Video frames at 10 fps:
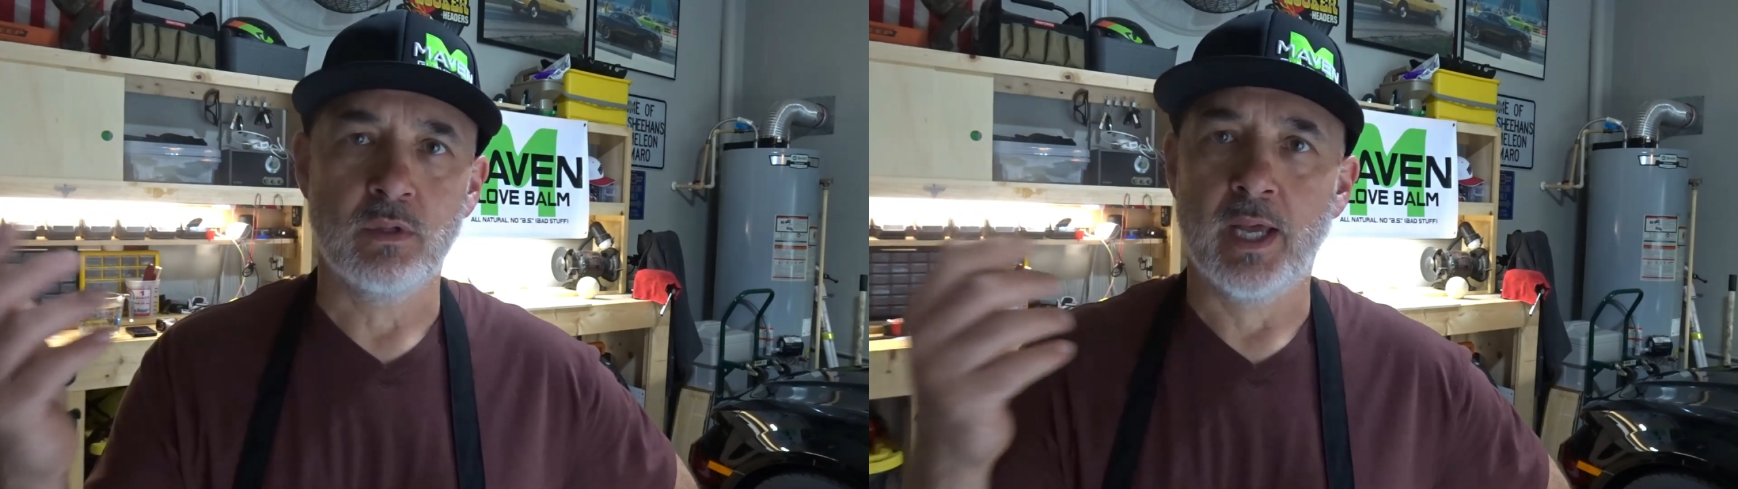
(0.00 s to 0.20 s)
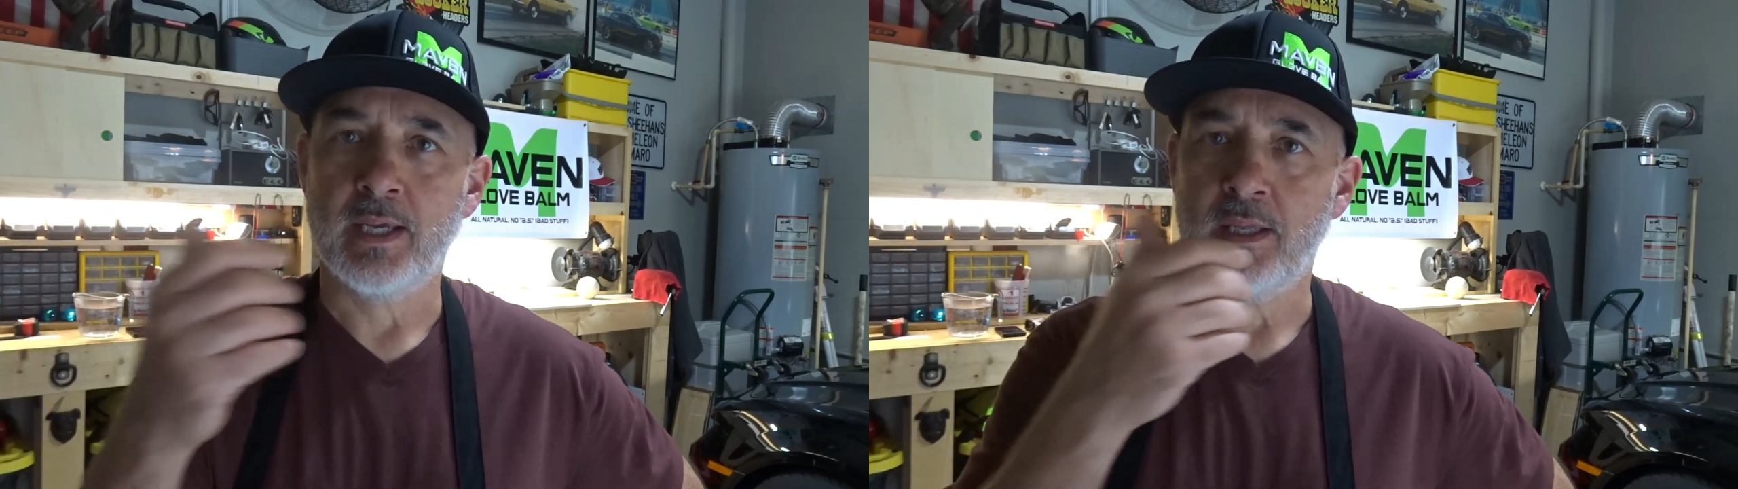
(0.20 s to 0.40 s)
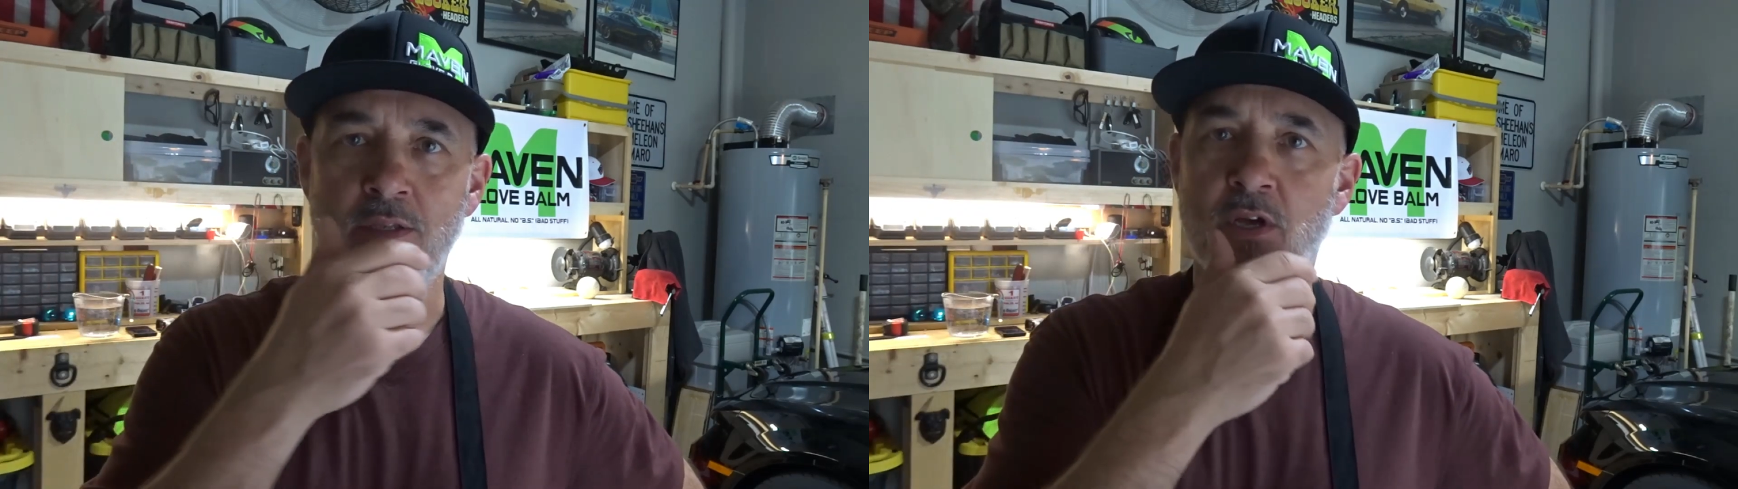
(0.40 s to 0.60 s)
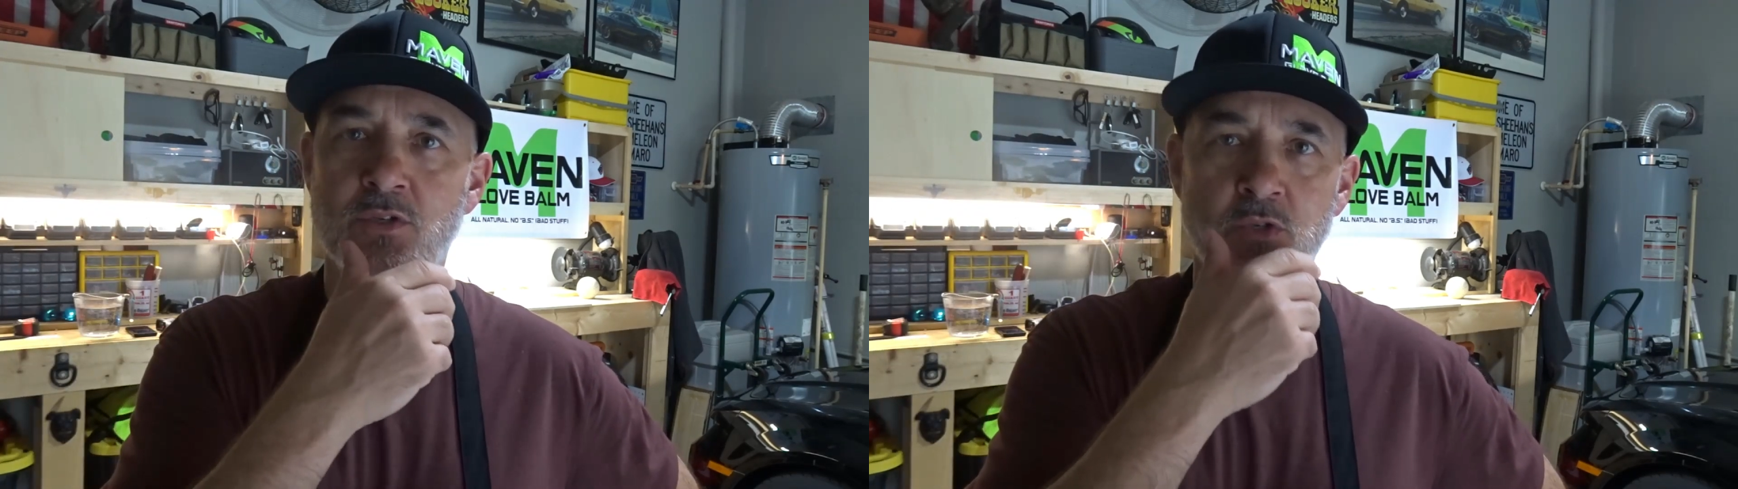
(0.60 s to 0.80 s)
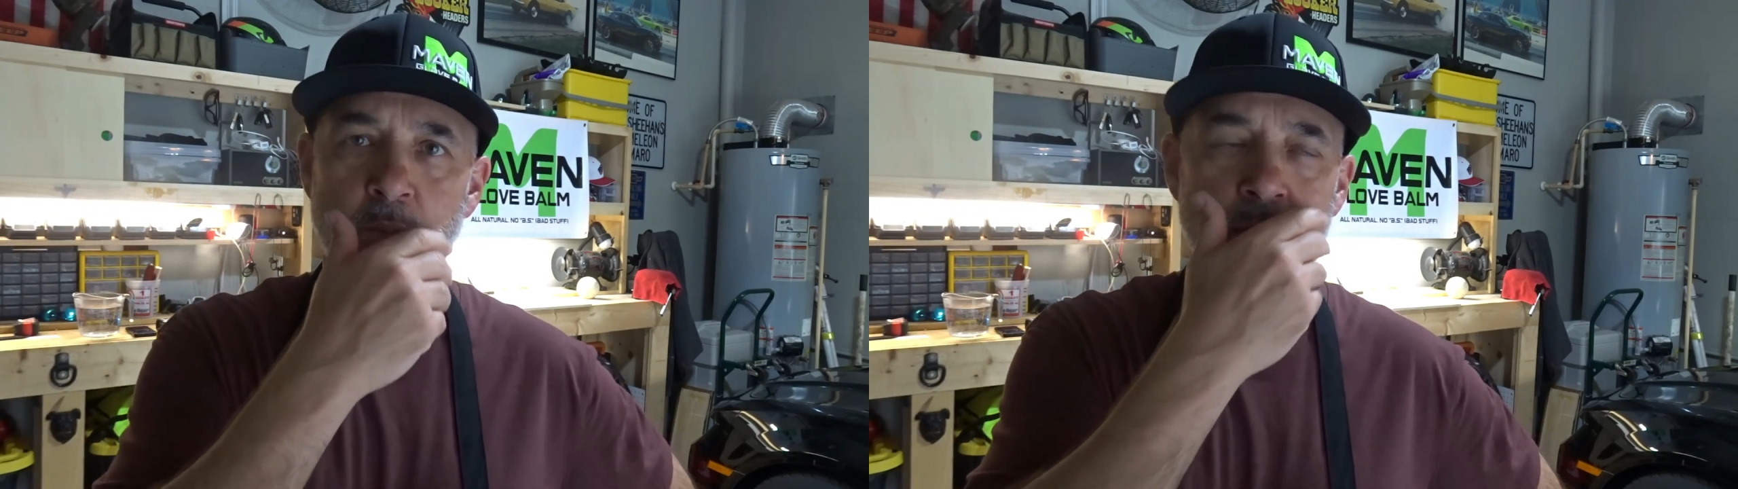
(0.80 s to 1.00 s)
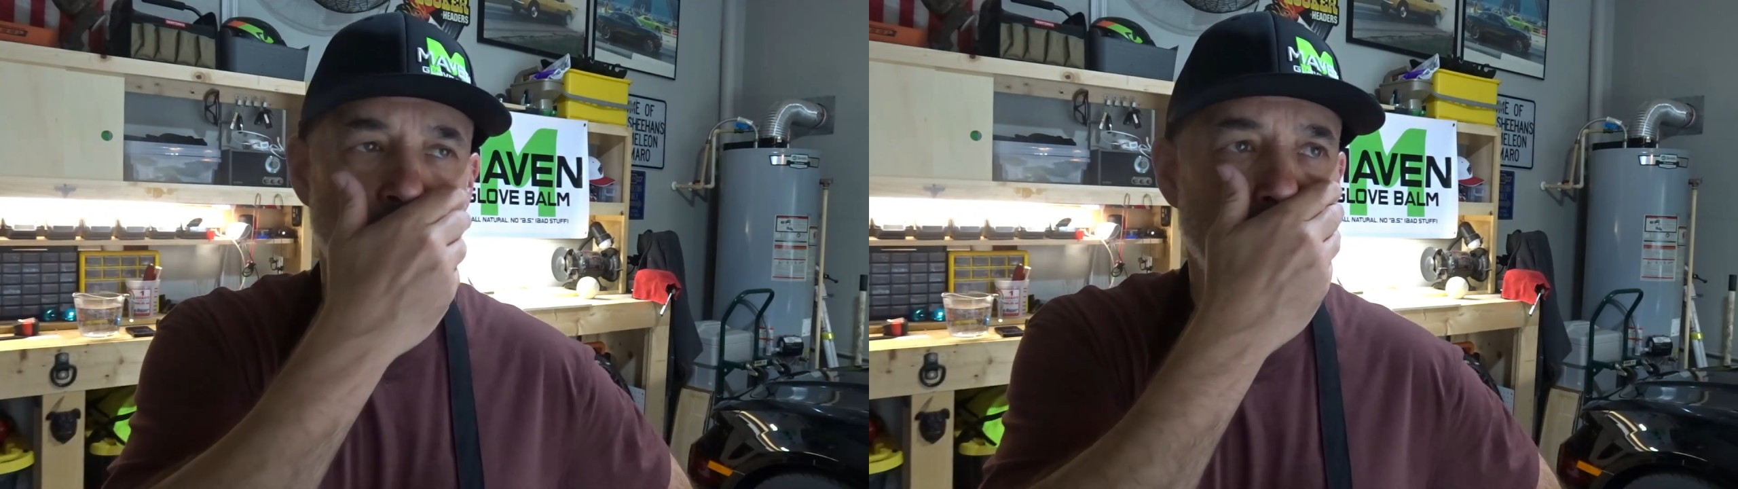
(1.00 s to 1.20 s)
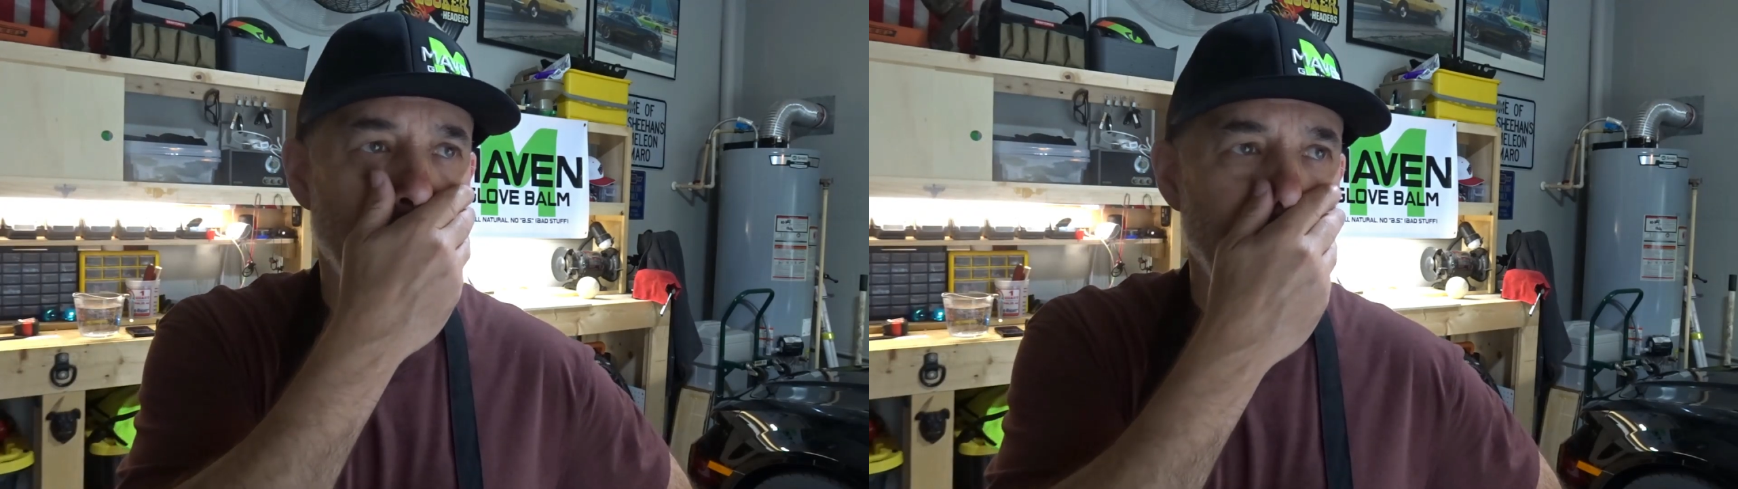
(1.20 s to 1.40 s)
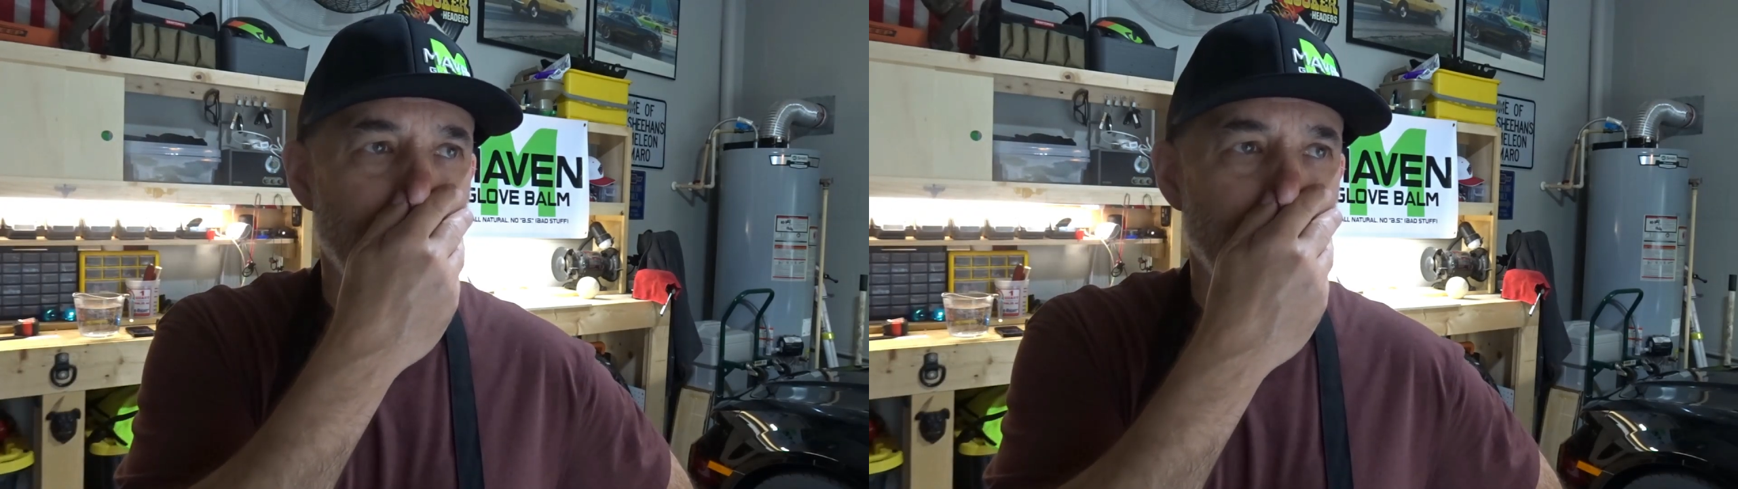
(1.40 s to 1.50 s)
like industrial building.